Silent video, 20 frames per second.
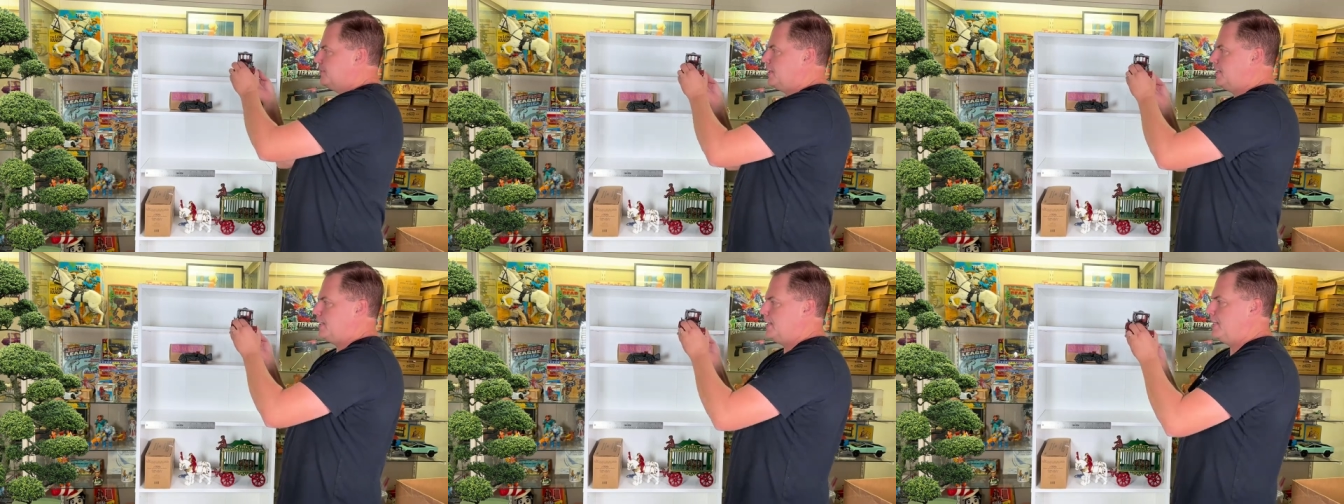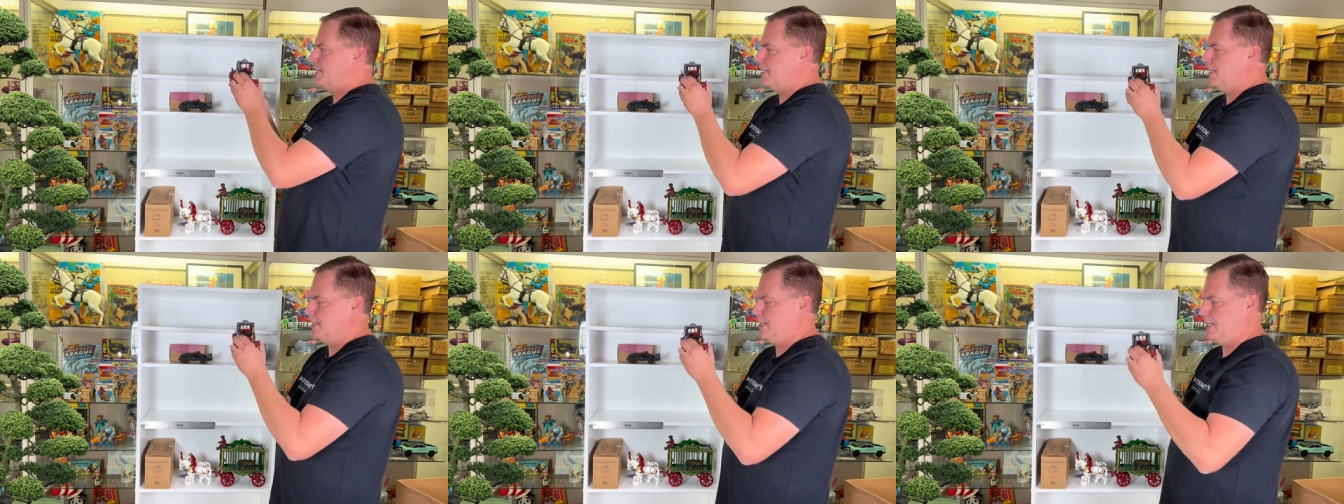one
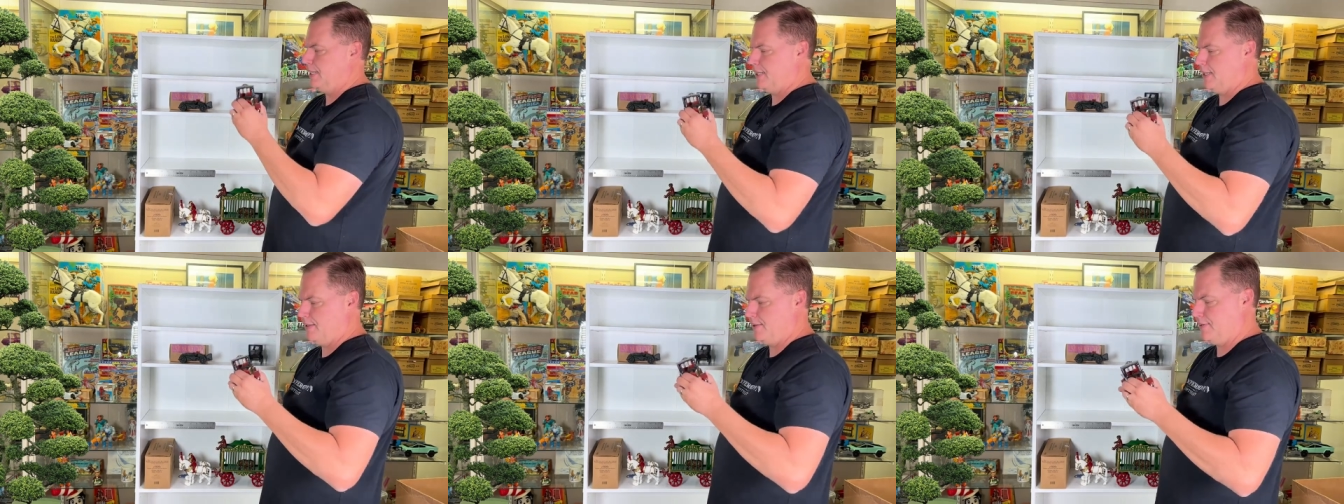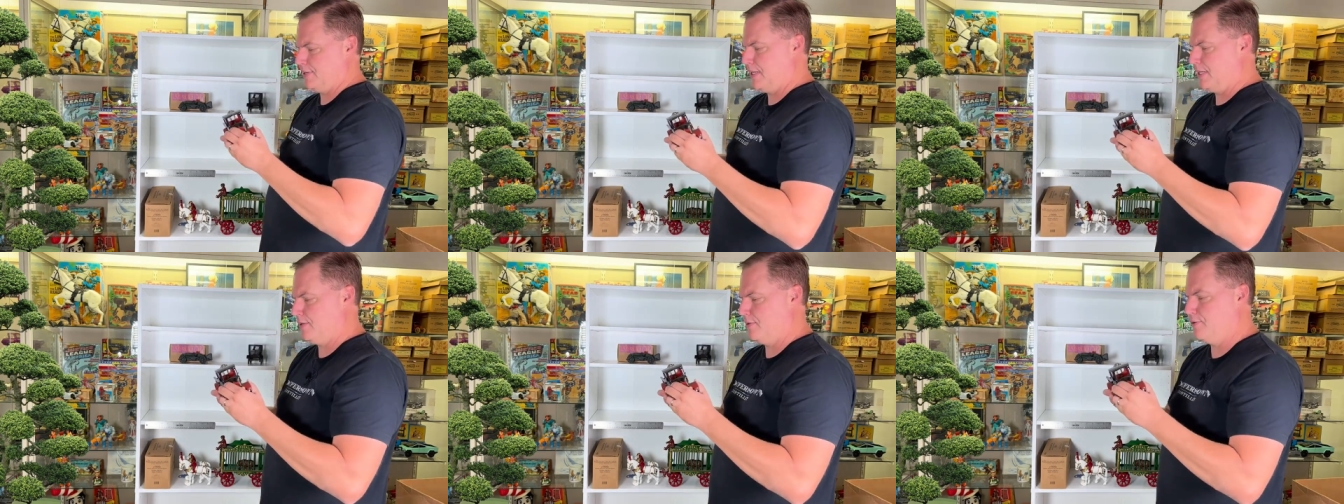
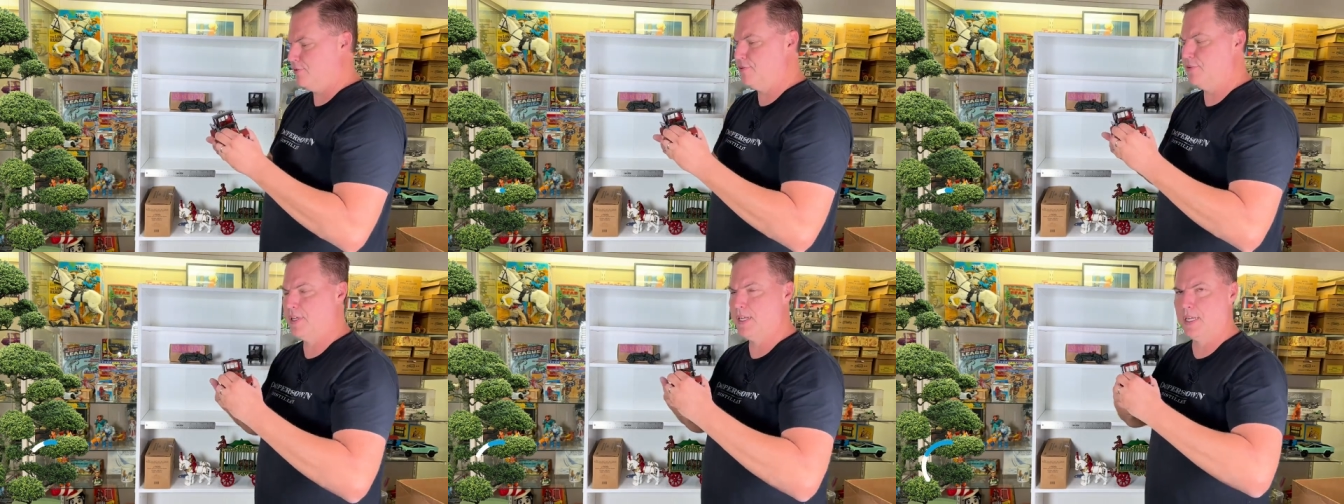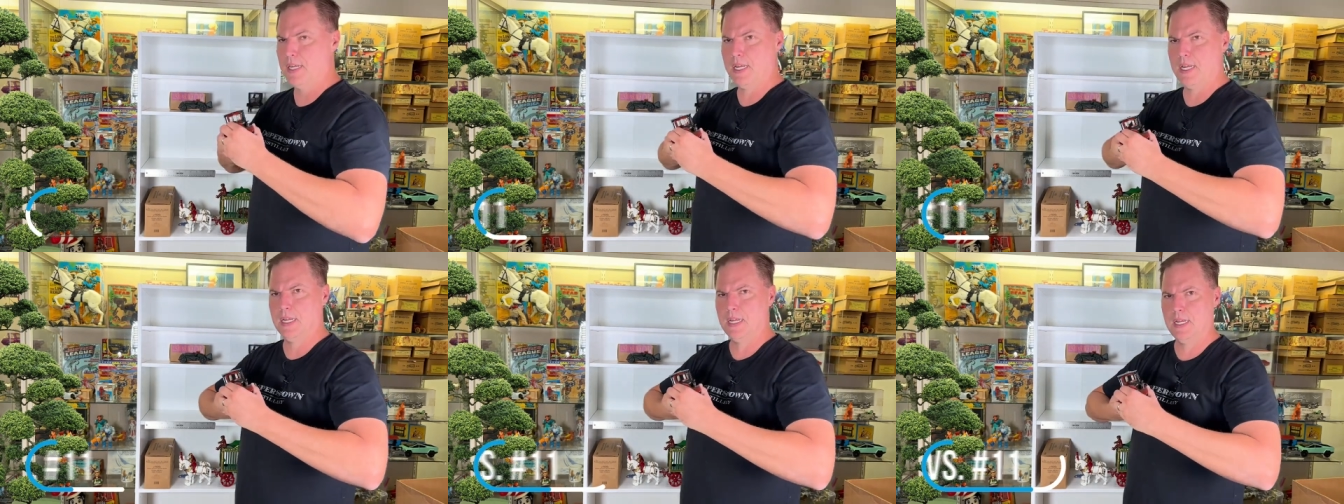is a
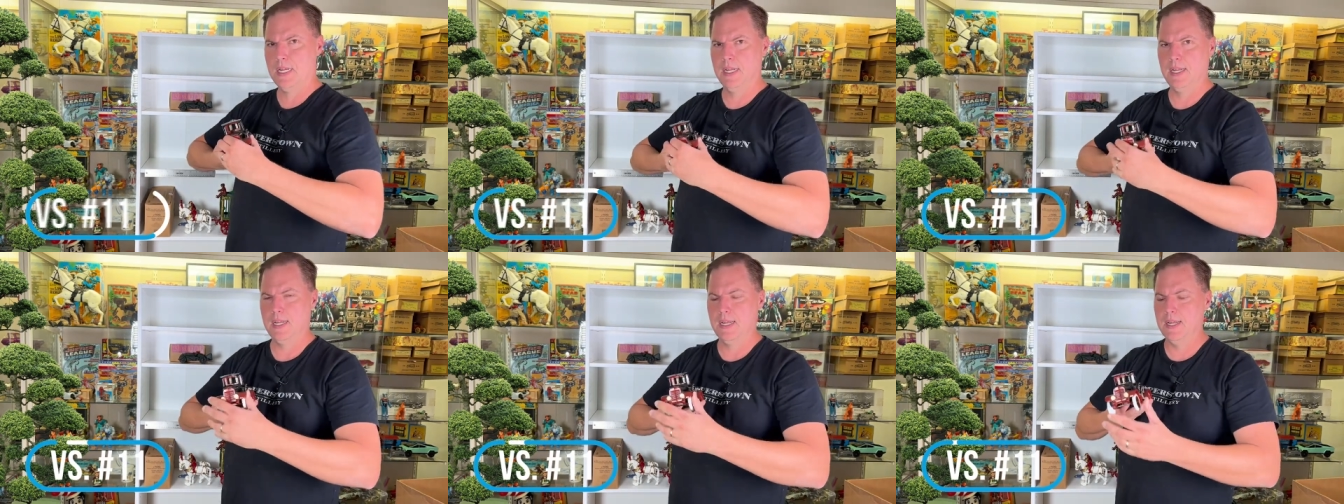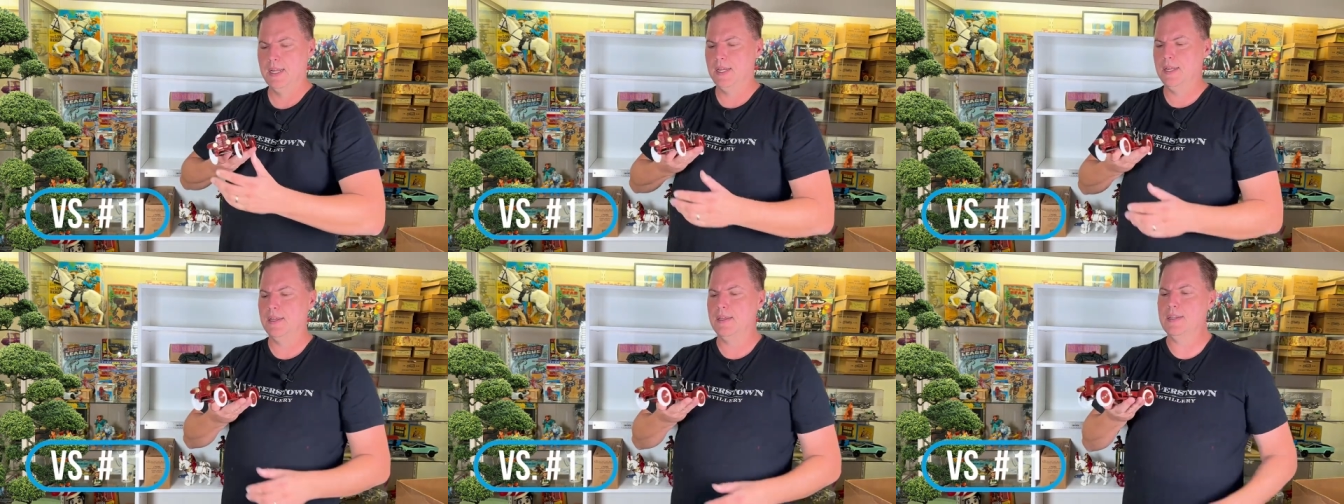Dugan
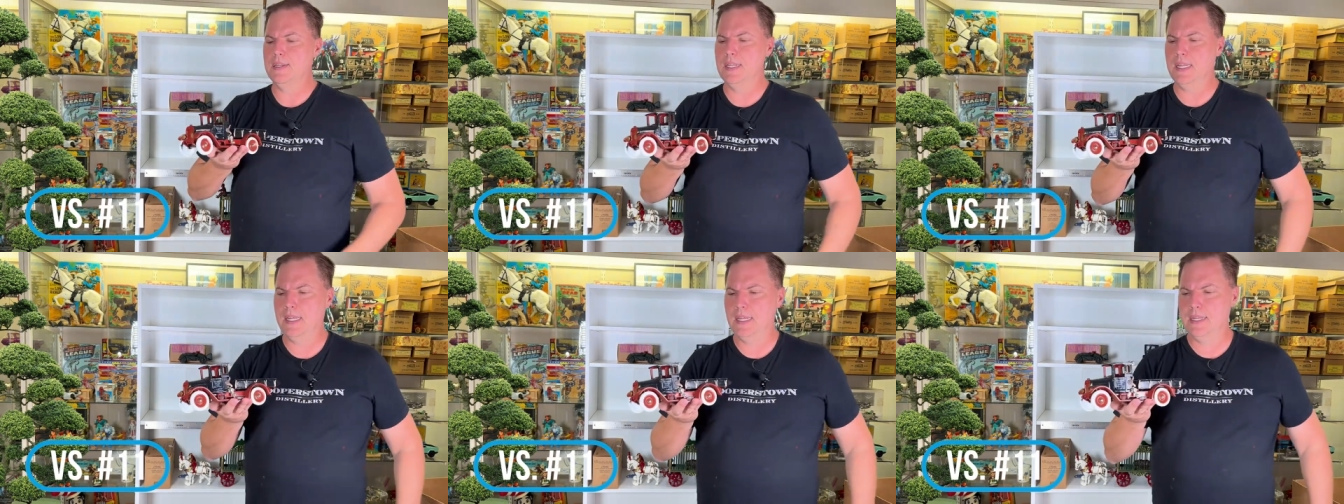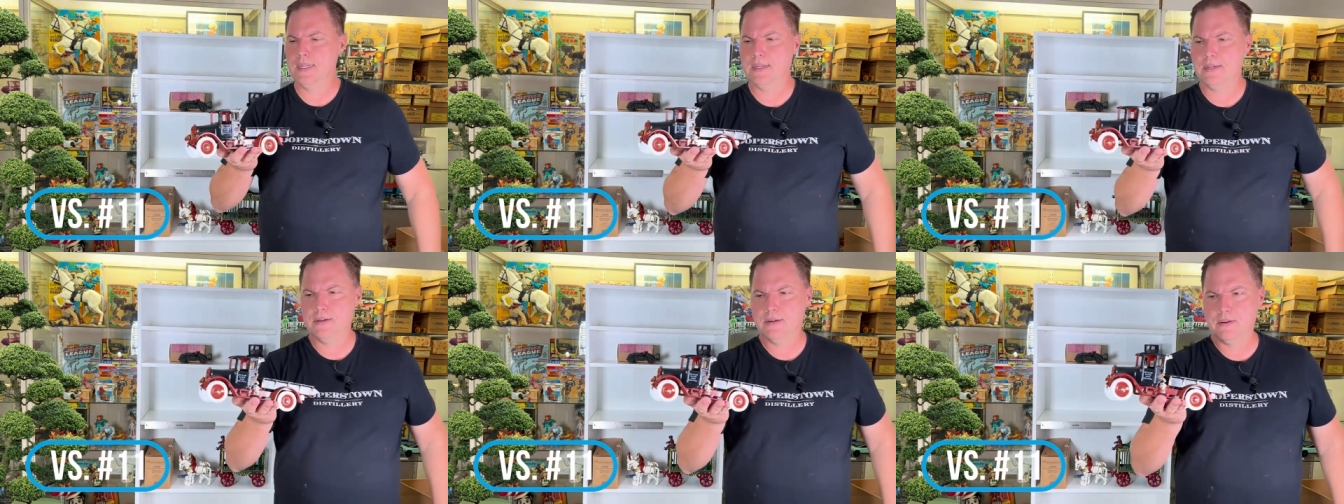
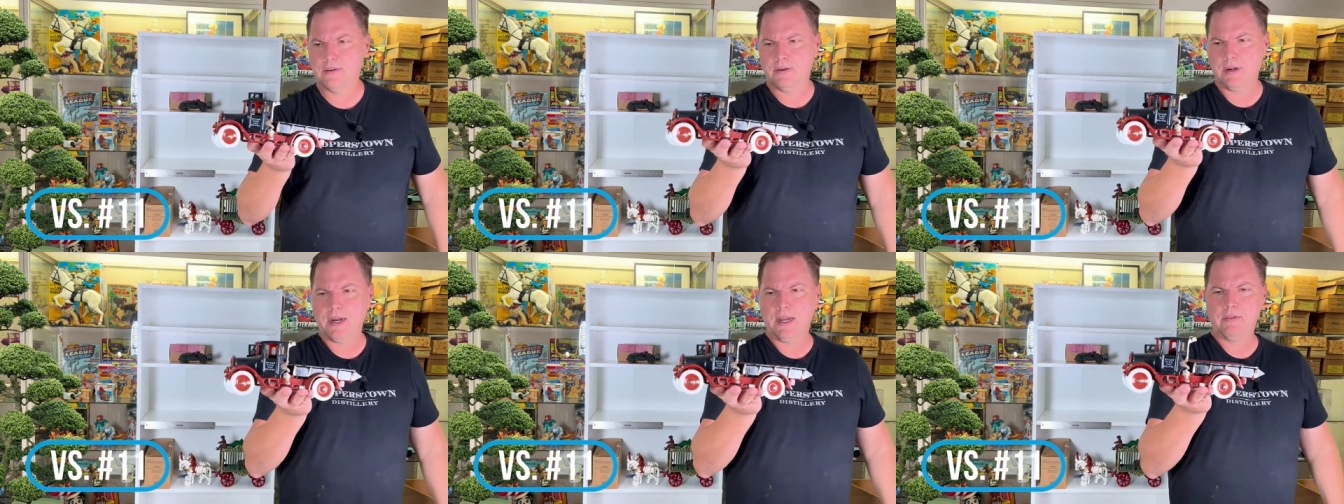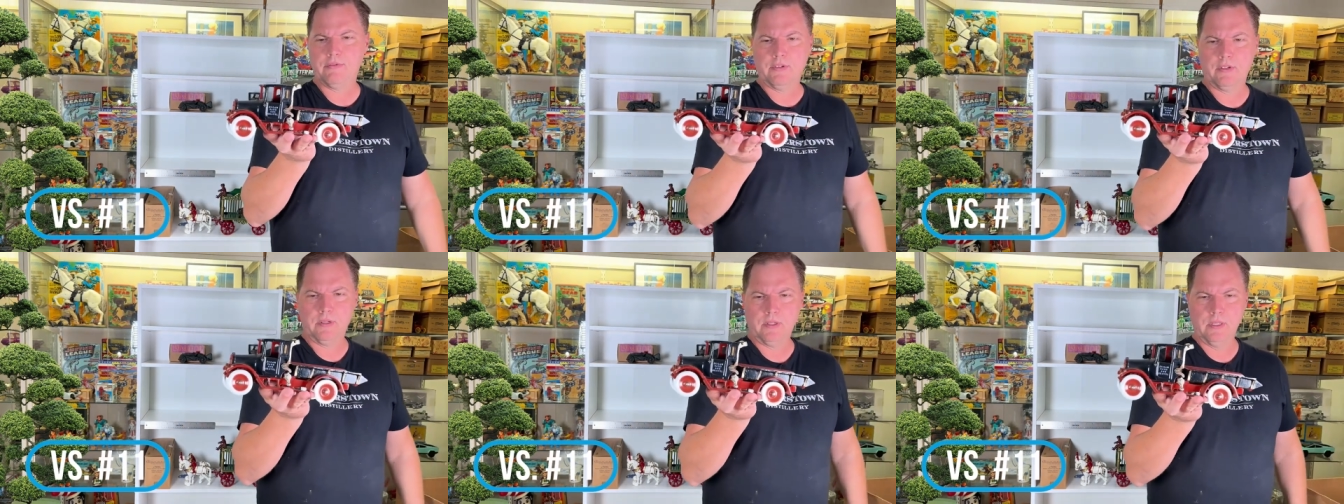sand and
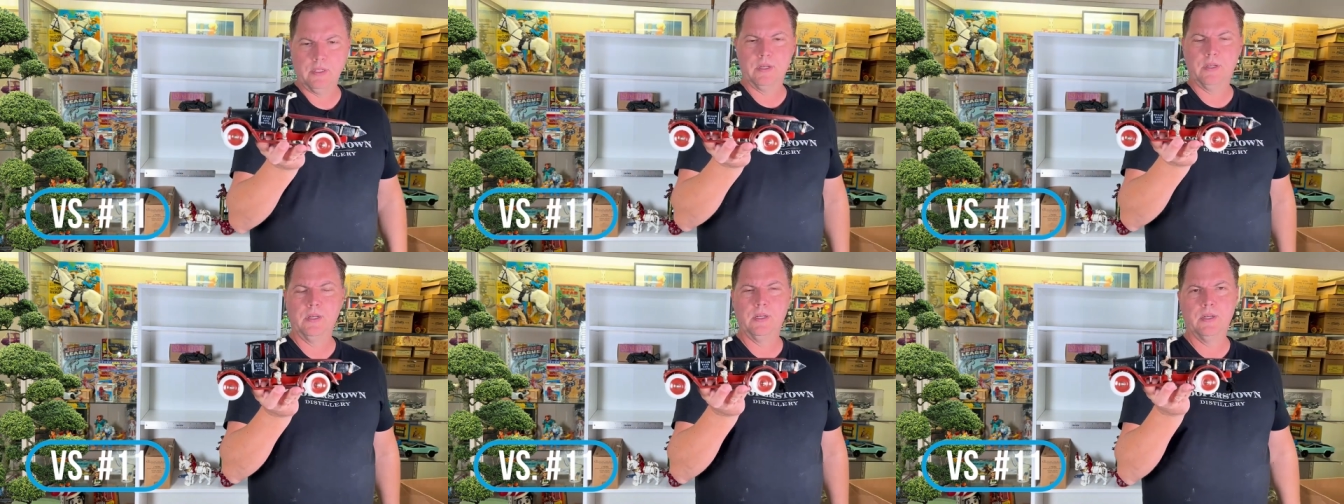gravel.